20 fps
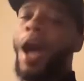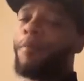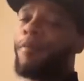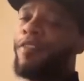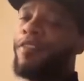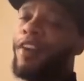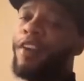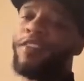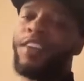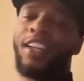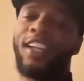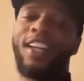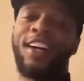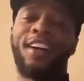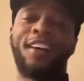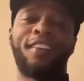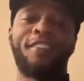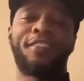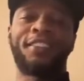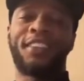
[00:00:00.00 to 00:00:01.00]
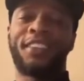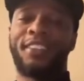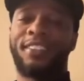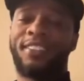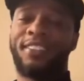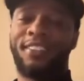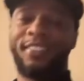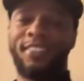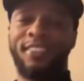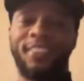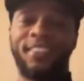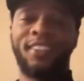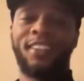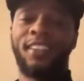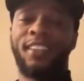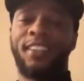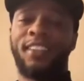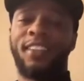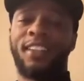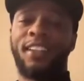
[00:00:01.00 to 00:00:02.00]
I'm very loved.
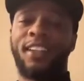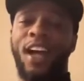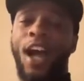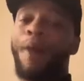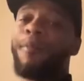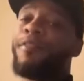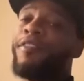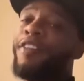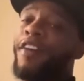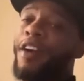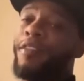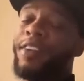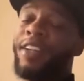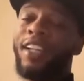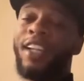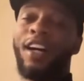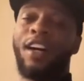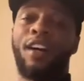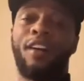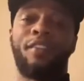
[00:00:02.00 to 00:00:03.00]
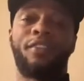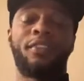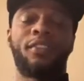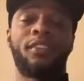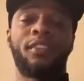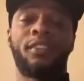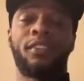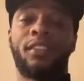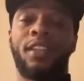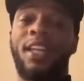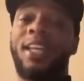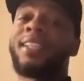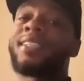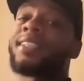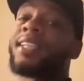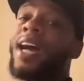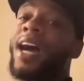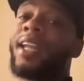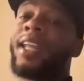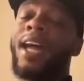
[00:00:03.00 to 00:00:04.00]
I'm very loved.
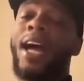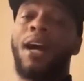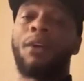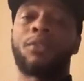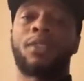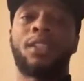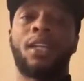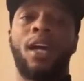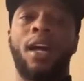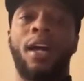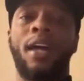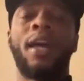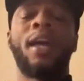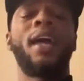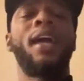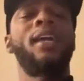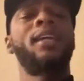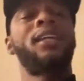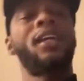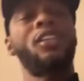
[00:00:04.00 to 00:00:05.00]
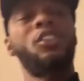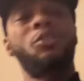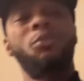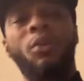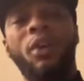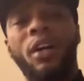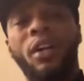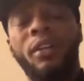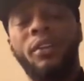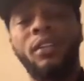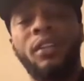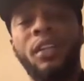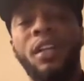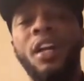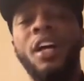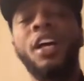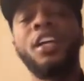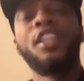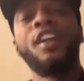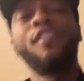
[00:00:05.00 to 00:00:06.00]
inside and outside. And guess what?
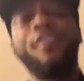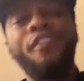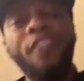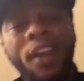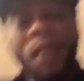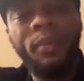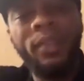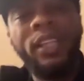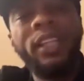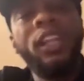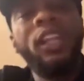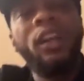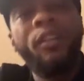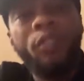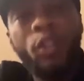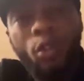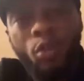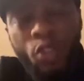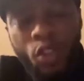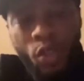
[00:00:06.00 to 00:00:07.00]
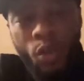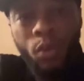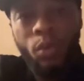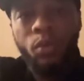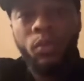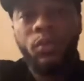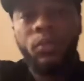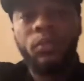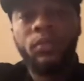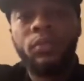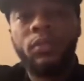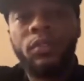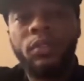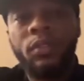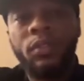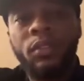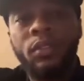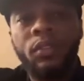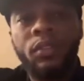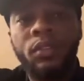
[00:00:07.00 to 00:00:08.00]
Your family love you too,
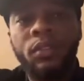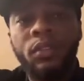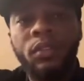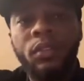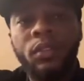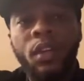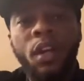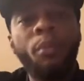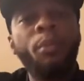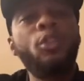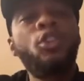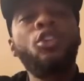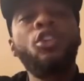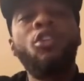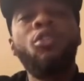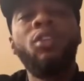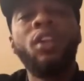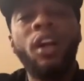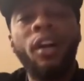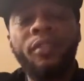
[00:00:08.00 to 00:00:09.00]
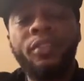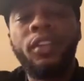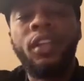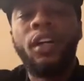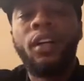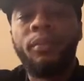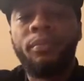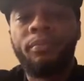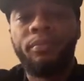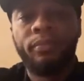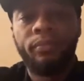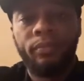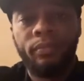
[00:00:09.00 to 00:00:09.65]
but you don't love them.